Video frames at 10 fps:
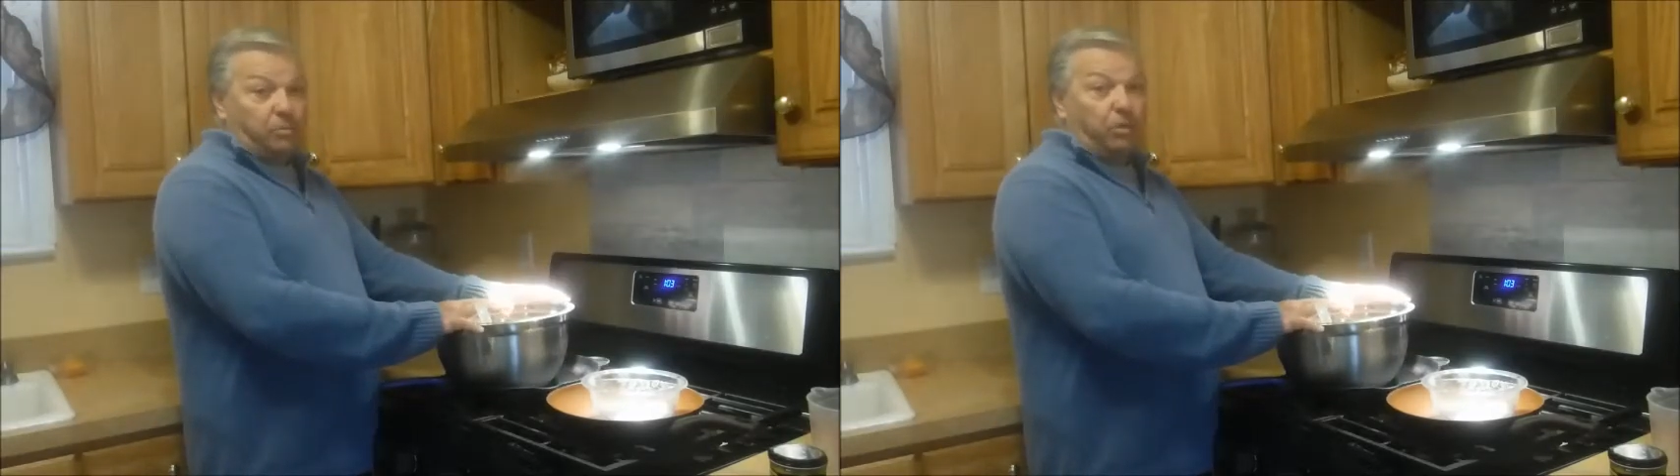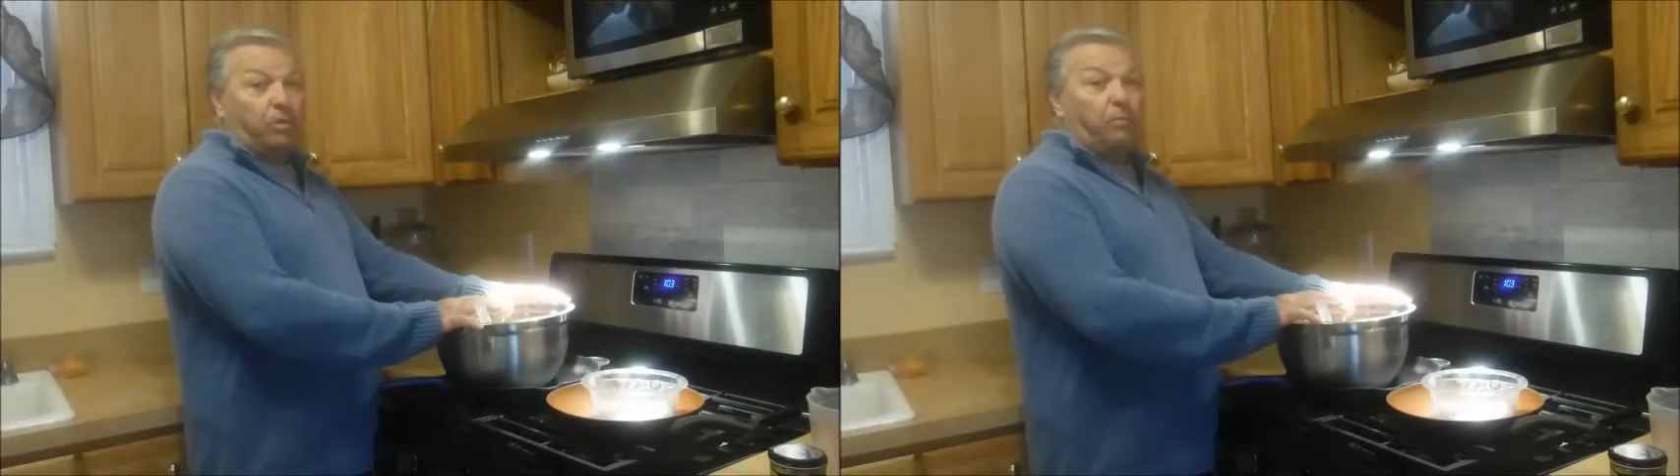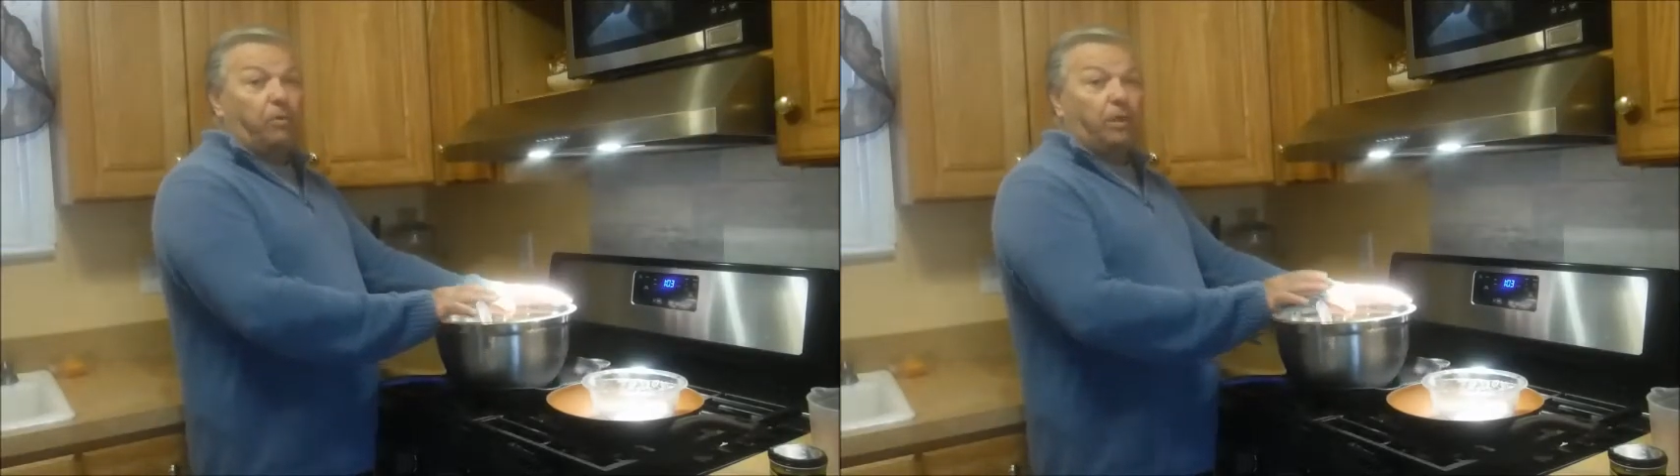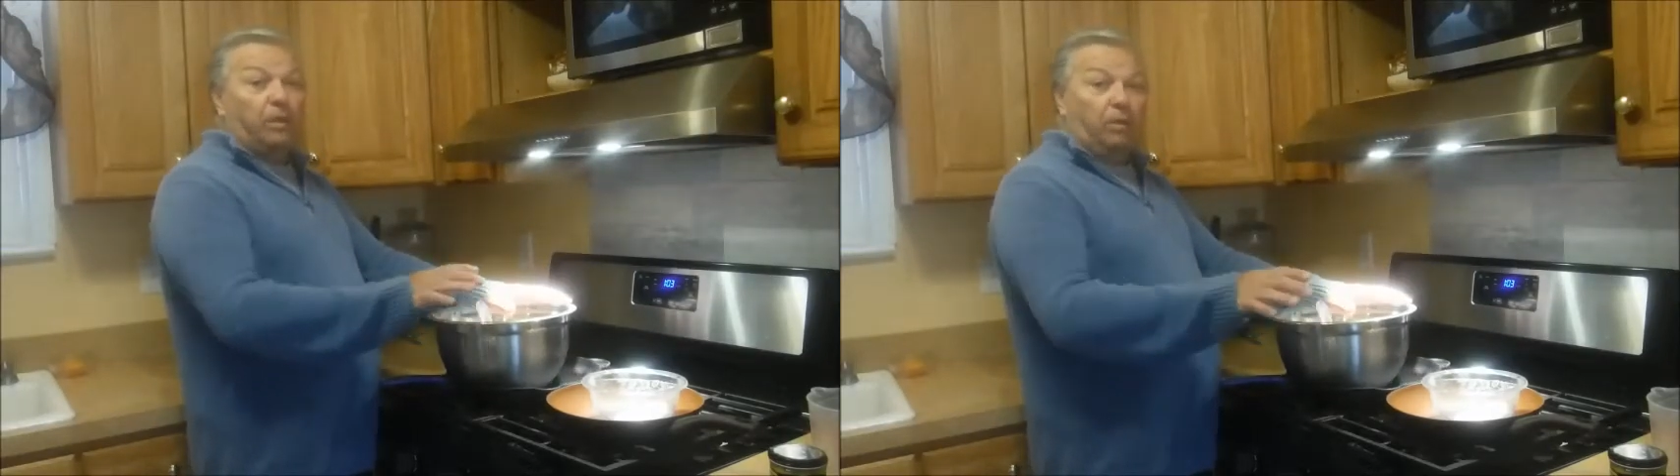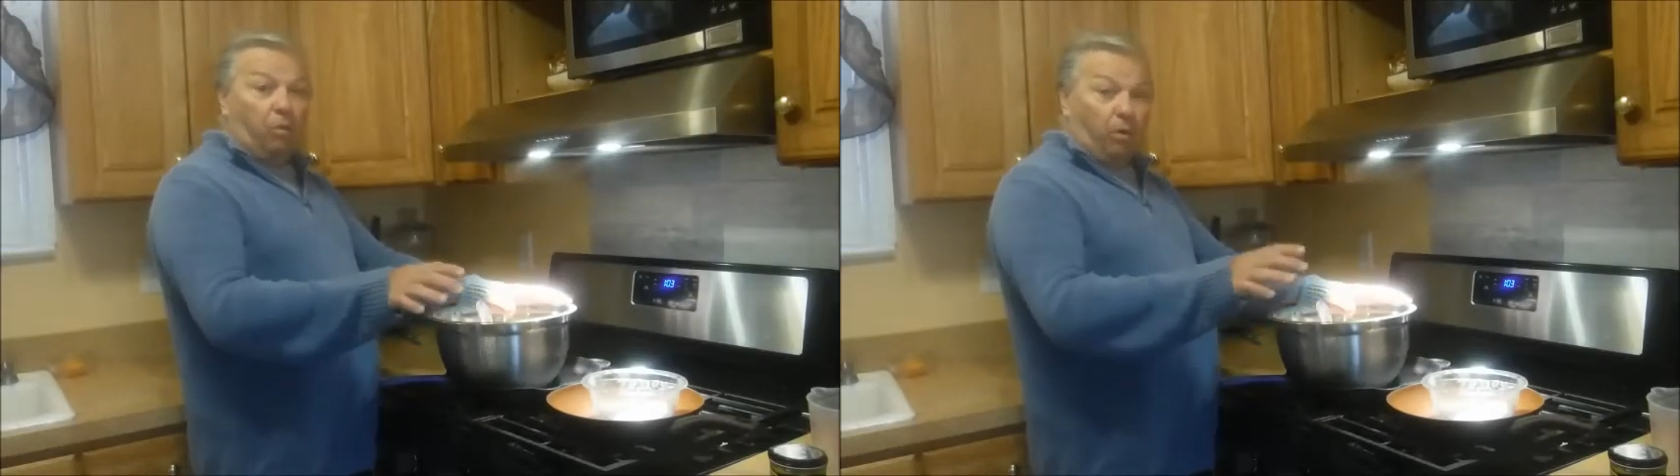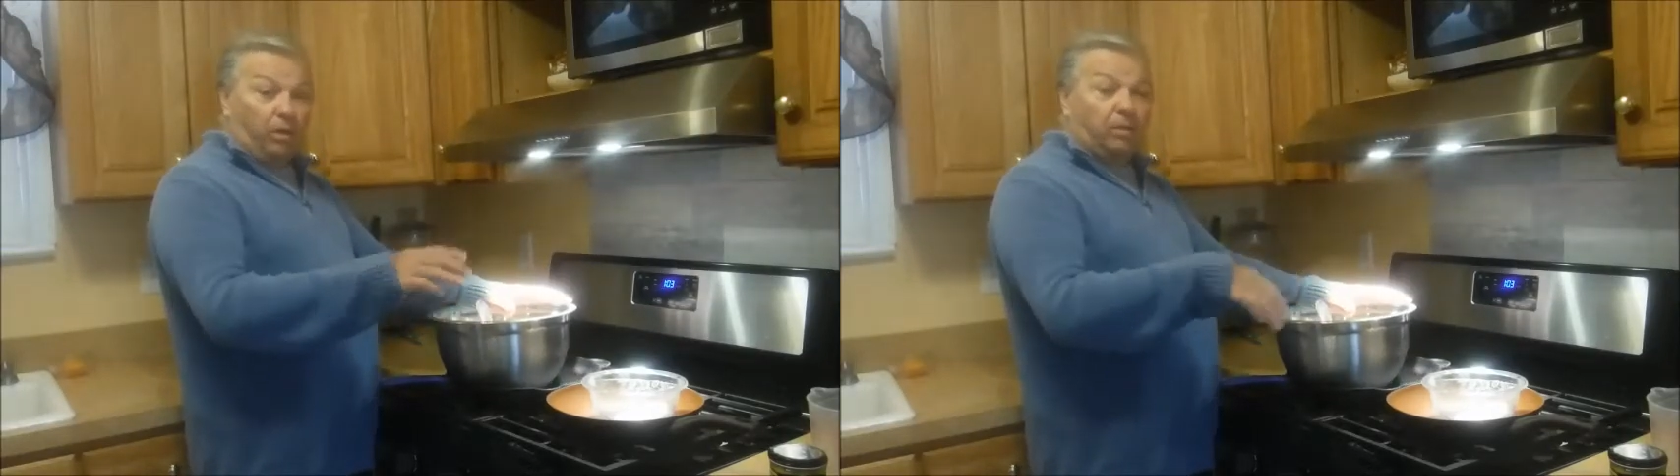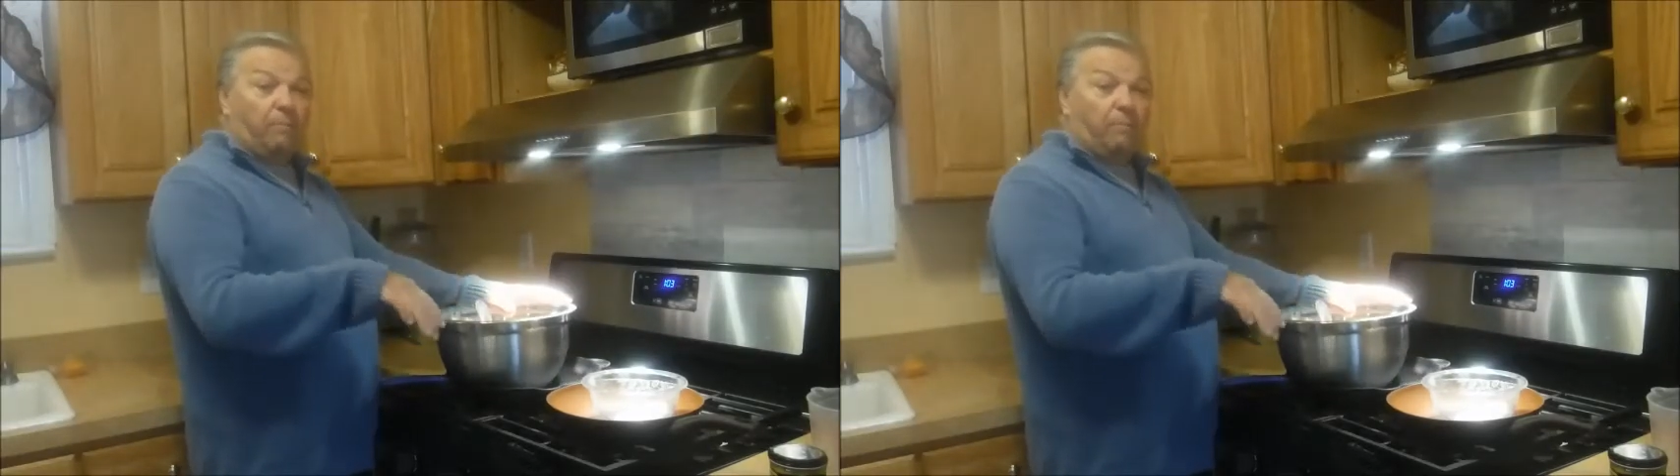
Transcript: We're going to put a little oil in the